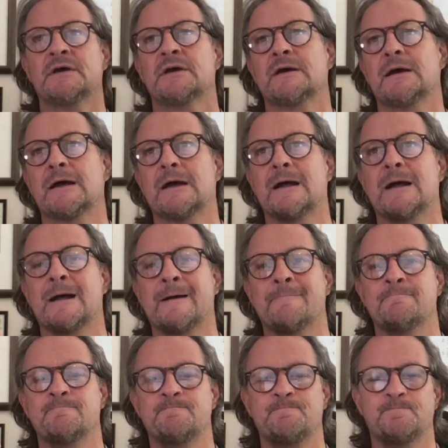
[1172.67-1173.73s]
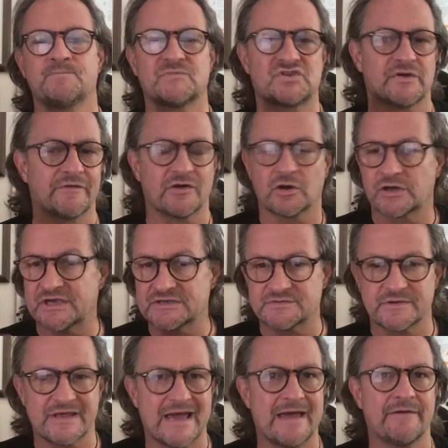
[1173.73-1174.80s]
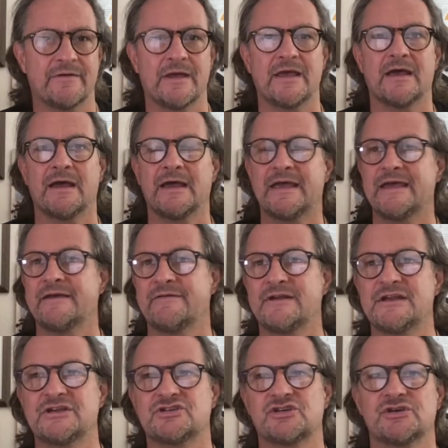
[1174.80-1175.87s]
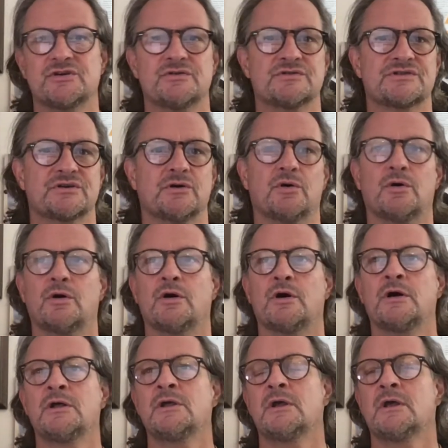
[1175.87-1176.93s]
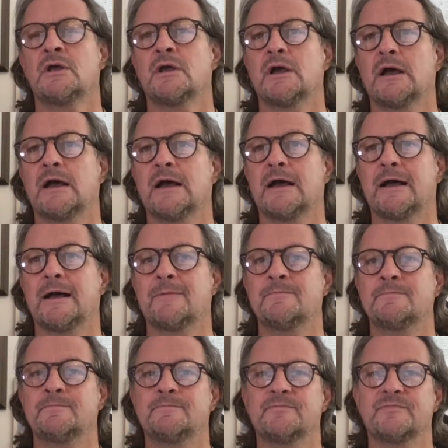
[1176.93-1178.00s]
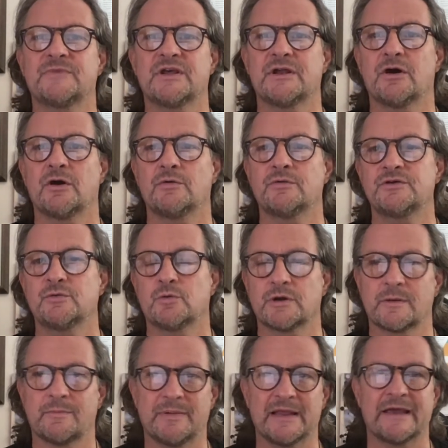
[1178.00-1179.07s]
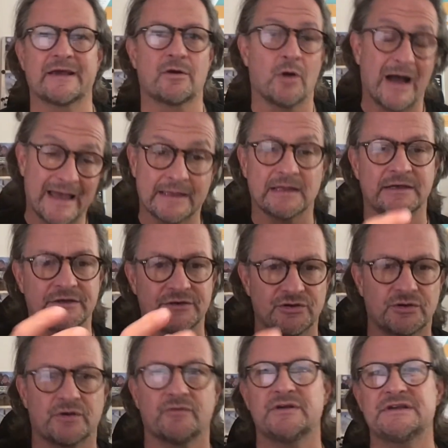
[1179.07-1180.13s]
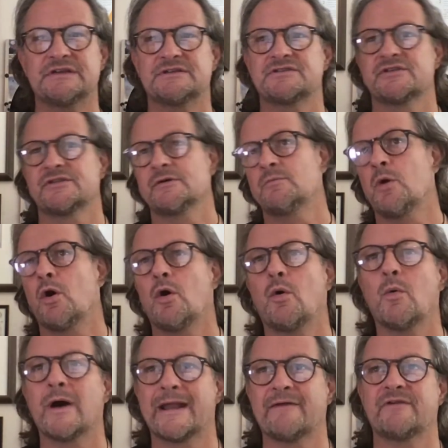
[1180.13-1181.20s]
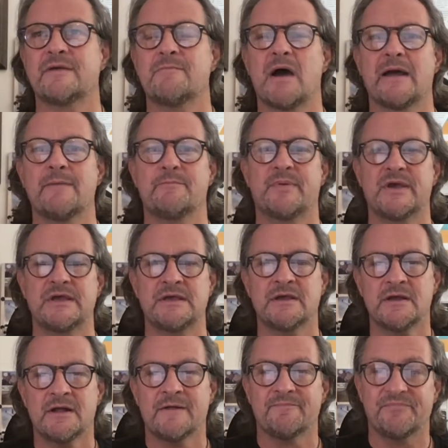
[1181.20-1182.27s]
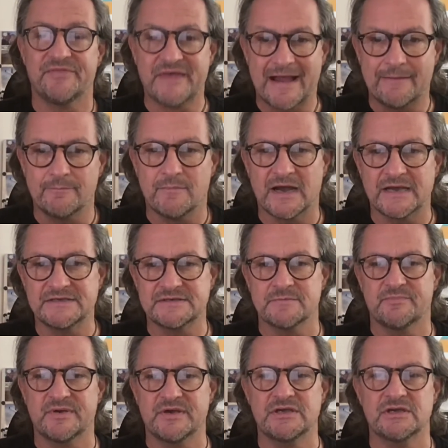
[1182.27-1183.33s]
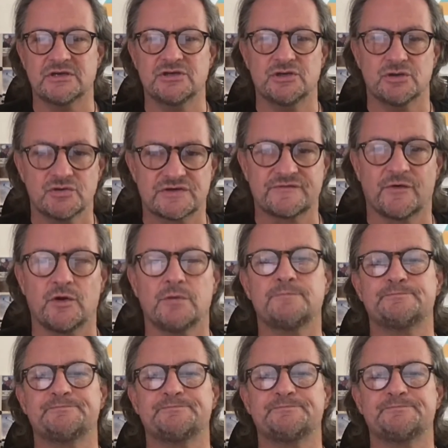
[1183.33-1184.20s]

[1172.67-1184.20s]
So you've got kids with hearing issues, or you know, you want to play it quietly and you can read it to them, or whatever it might be. That might be useful.